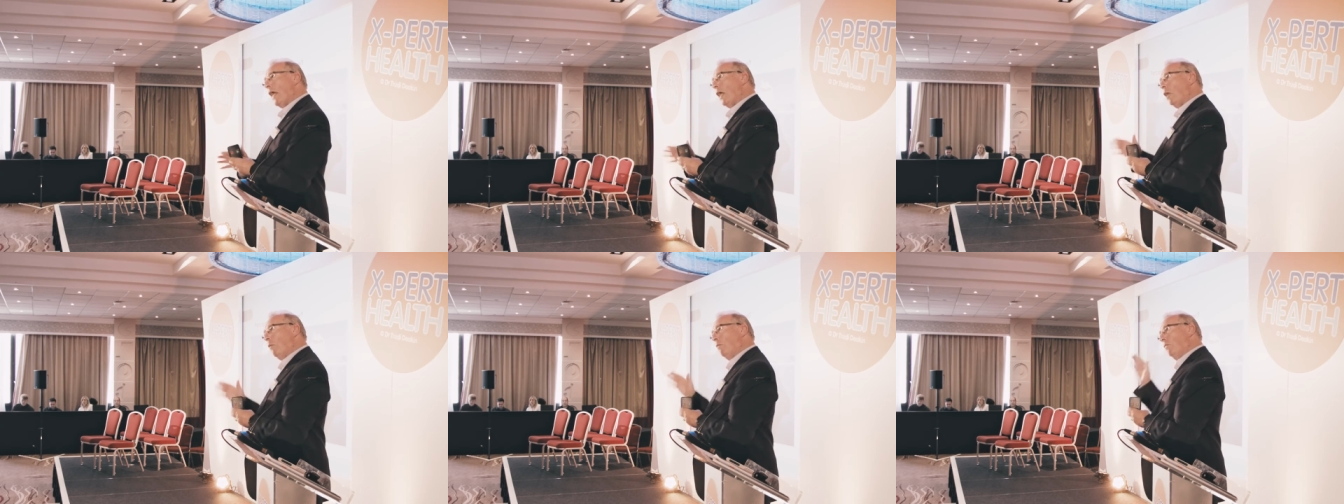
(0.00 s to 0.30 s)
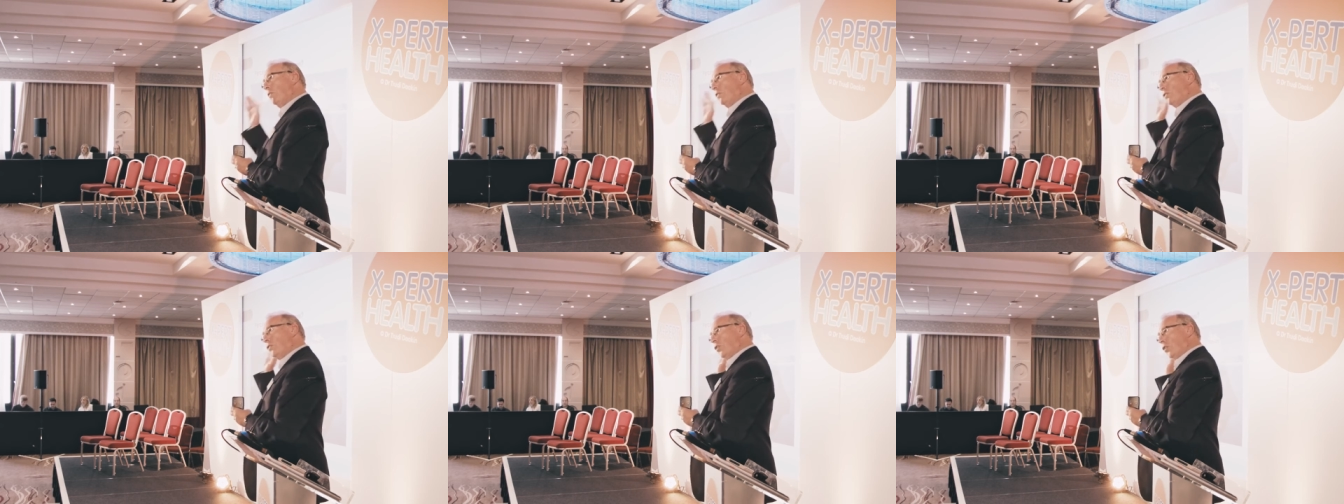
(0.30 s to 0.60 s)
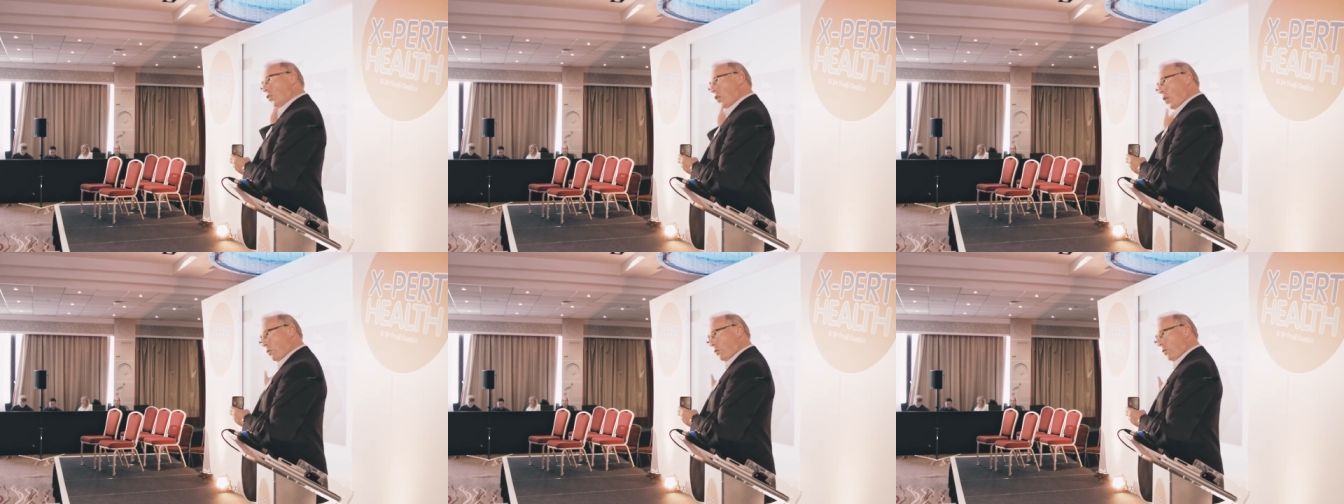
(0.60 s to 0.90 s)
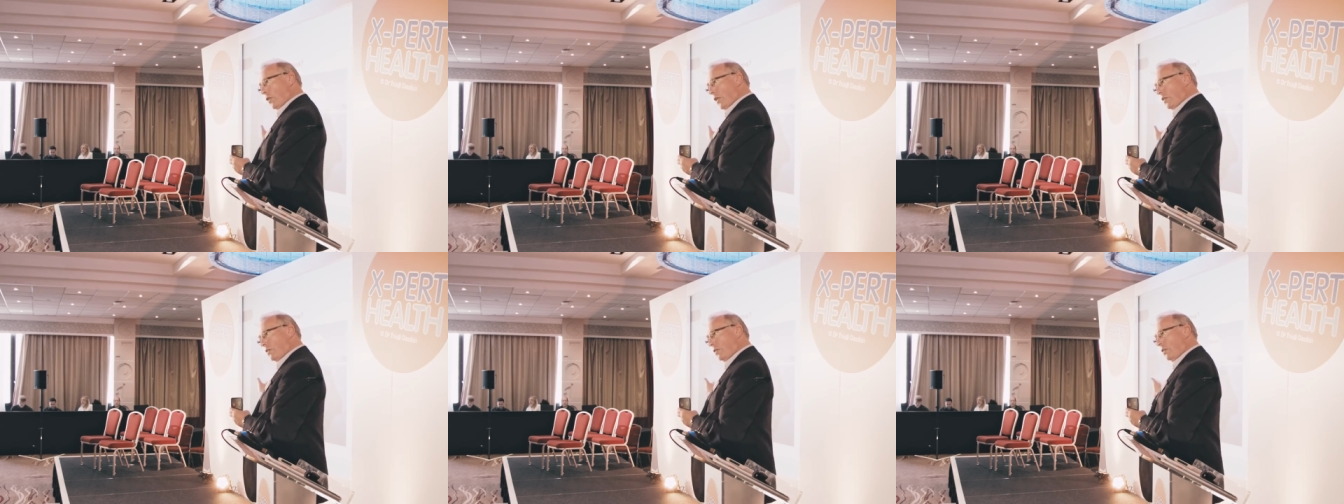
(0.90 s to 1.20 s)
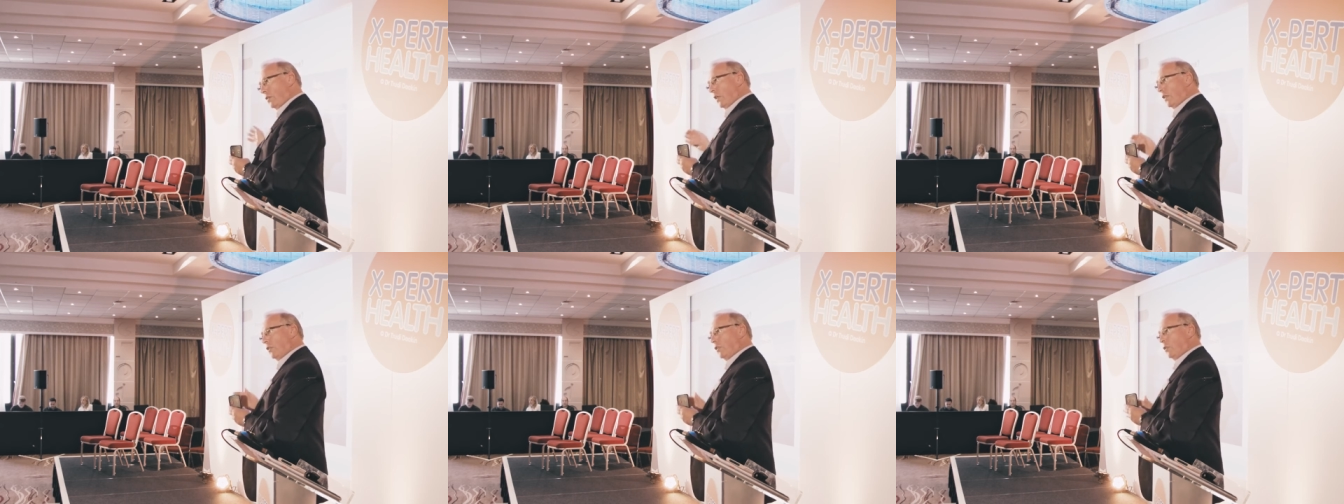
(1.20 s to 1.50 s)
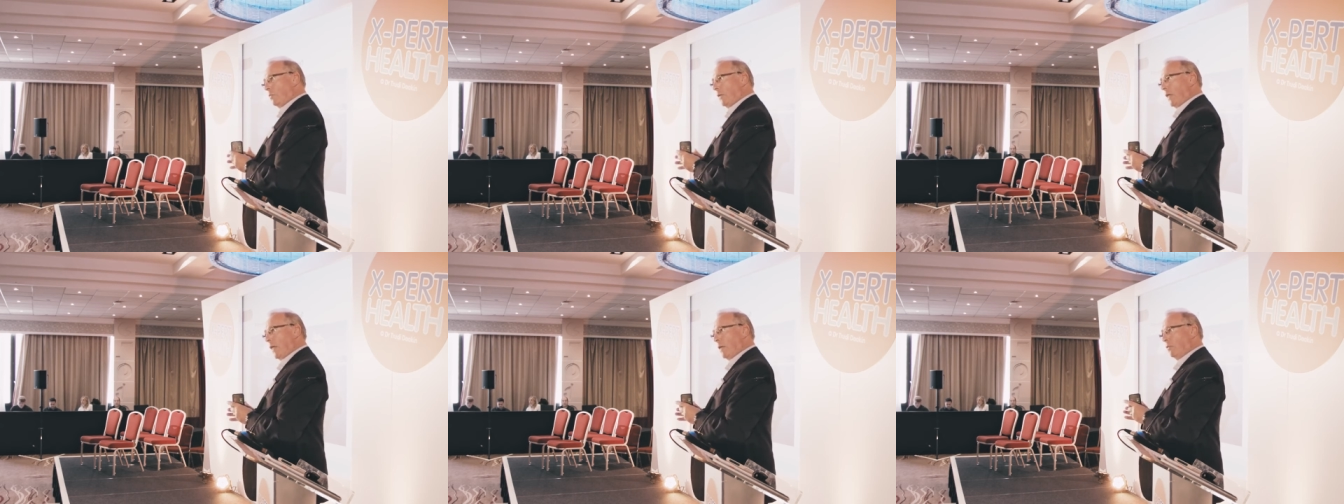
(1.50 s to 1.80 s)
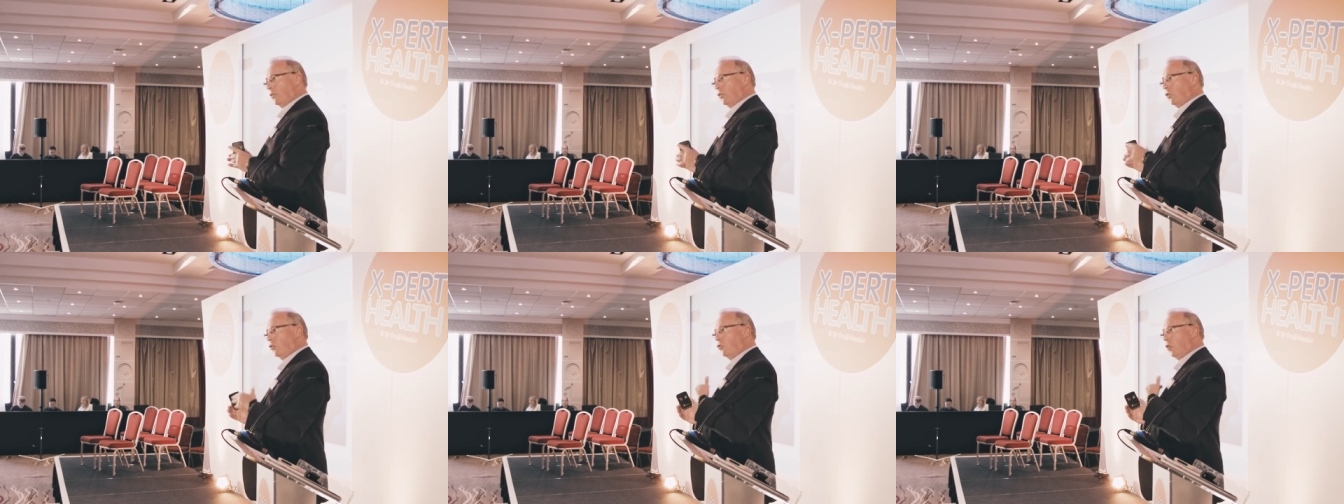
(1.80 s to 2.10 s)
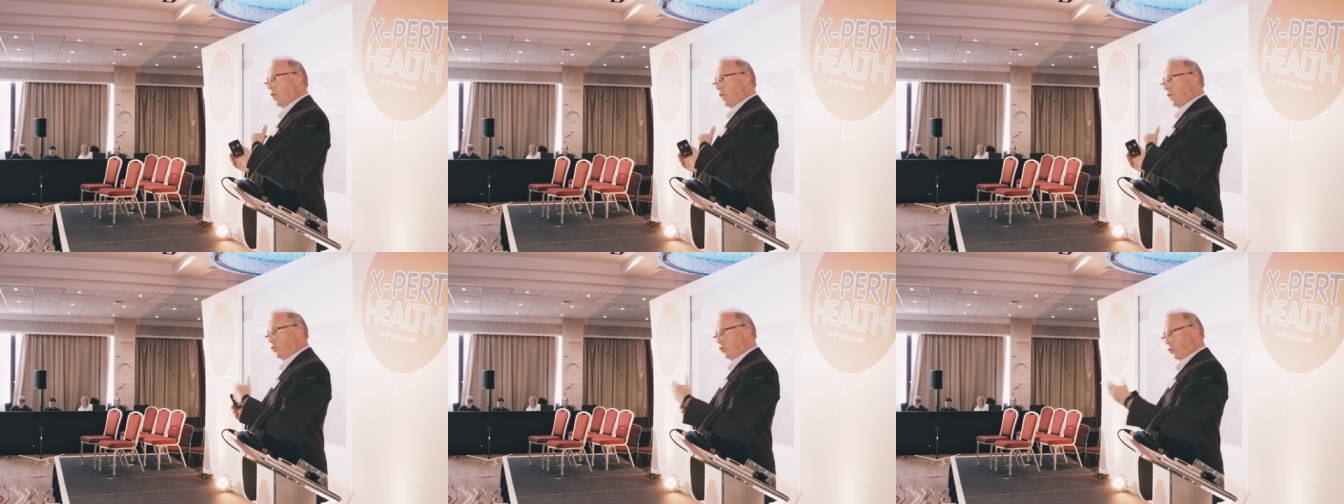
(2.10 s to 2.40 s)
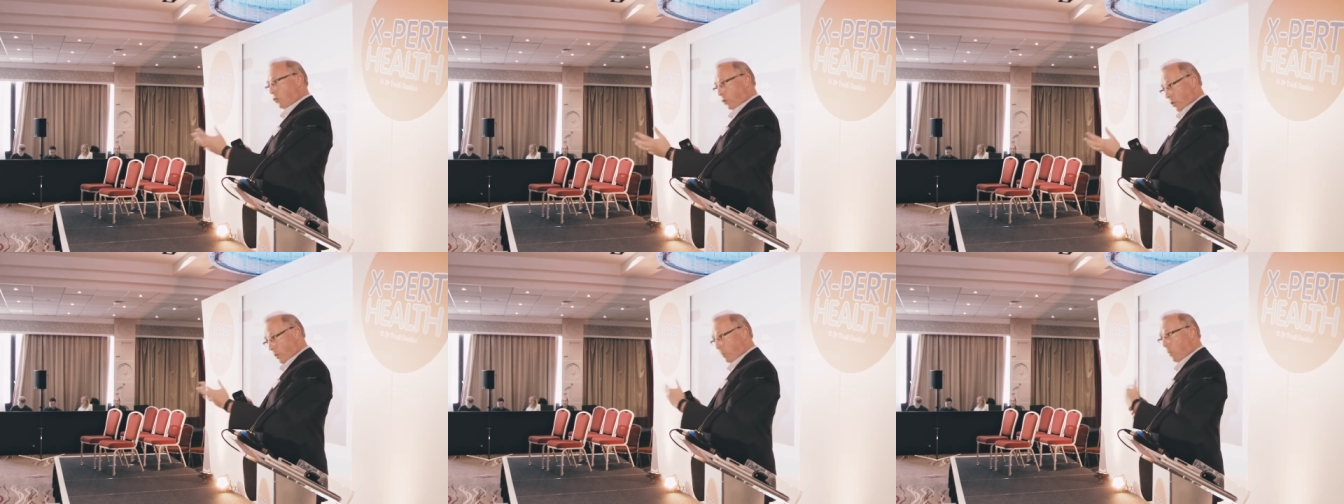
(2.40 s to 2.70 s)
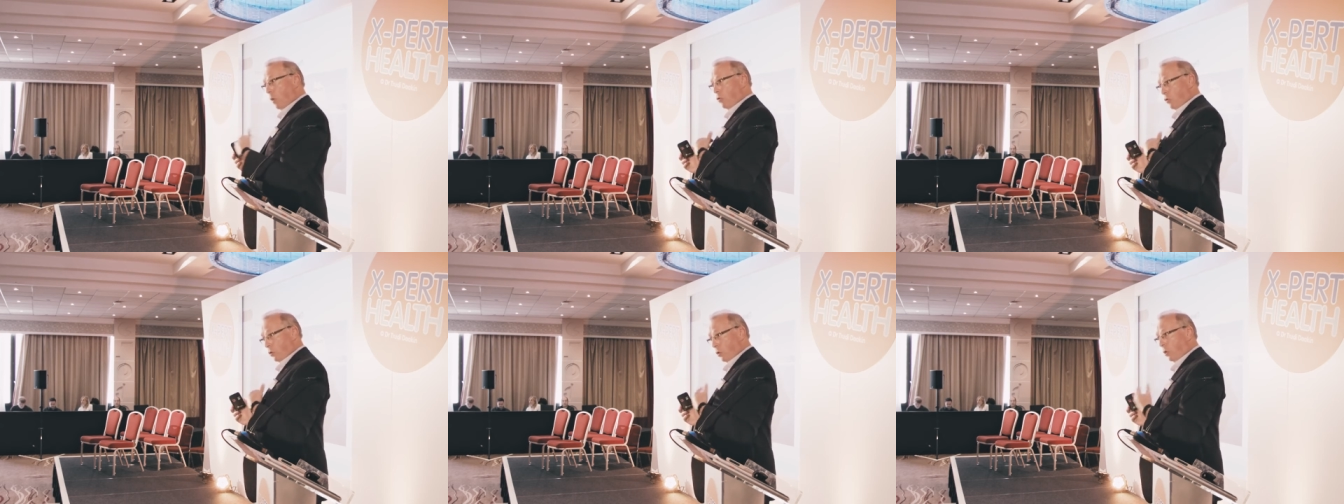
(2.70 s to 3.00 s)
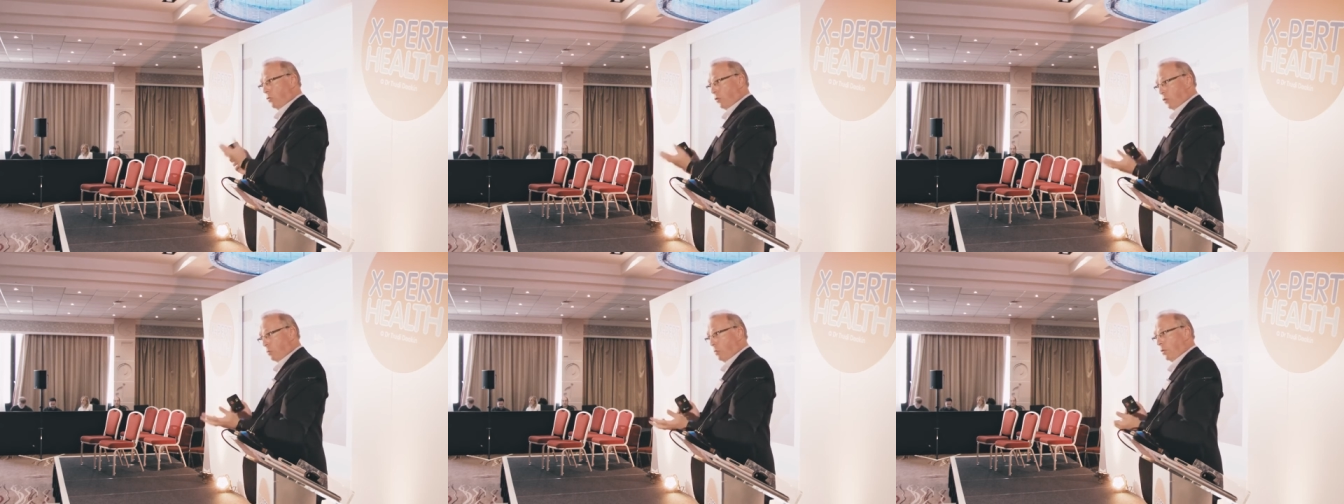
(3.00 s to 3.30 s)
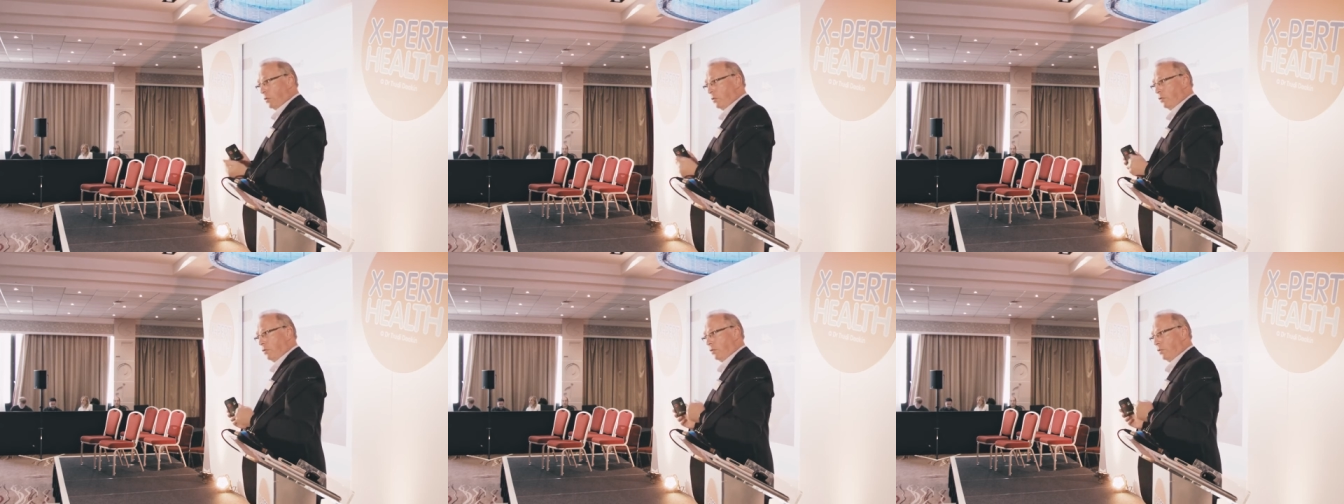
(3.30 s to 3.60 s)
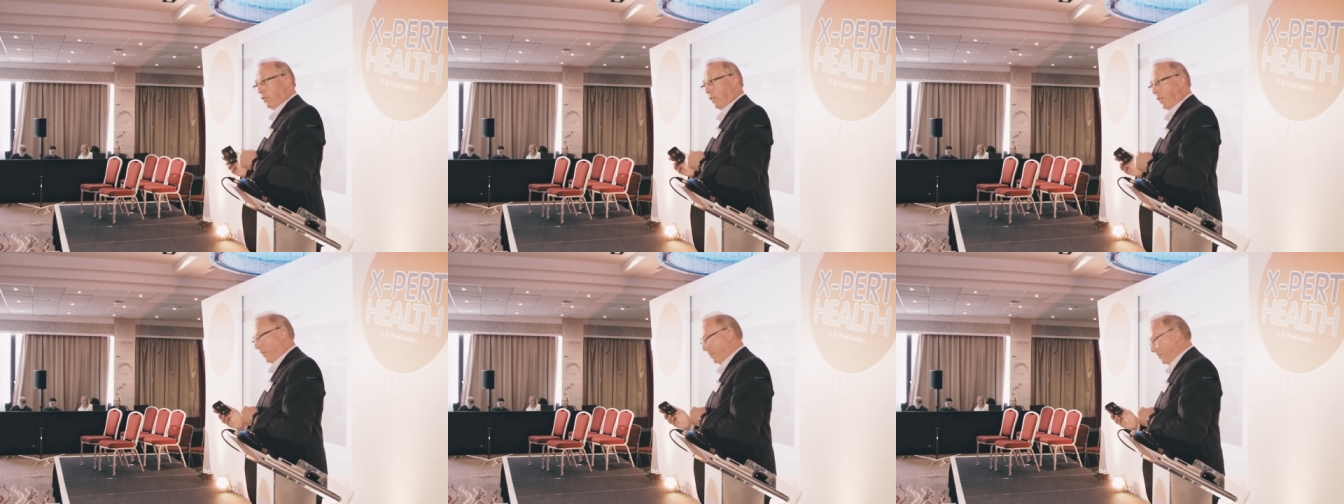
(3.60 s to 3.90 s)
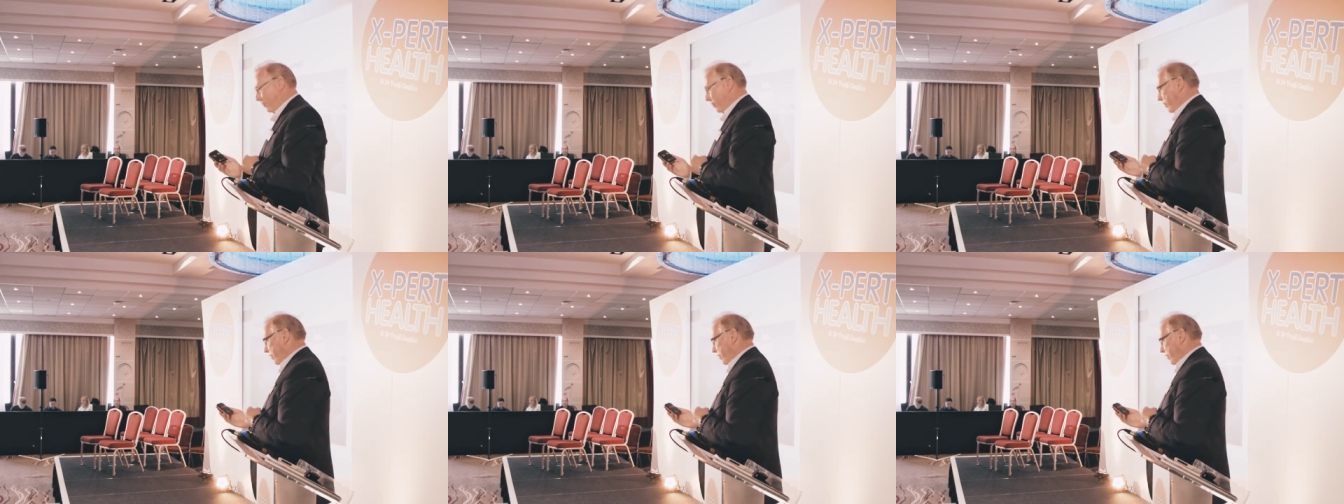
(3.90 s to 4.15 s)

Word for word: helpful to know this and to be able to change your emotional responses to life.